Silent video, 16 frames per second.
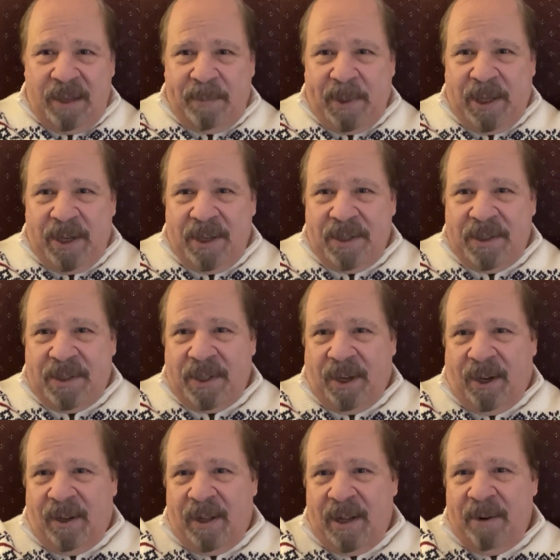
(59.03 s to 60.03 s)
because
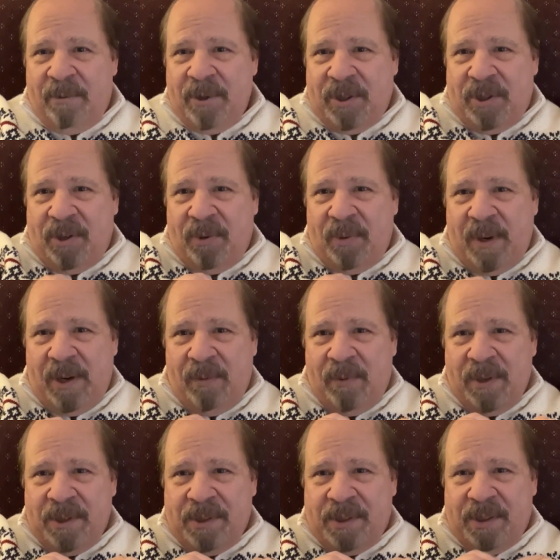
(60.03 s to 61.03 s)
all I was doing
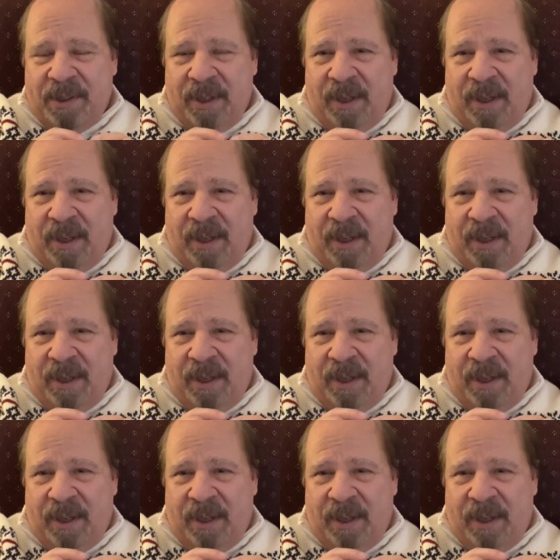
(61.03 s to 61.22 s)
was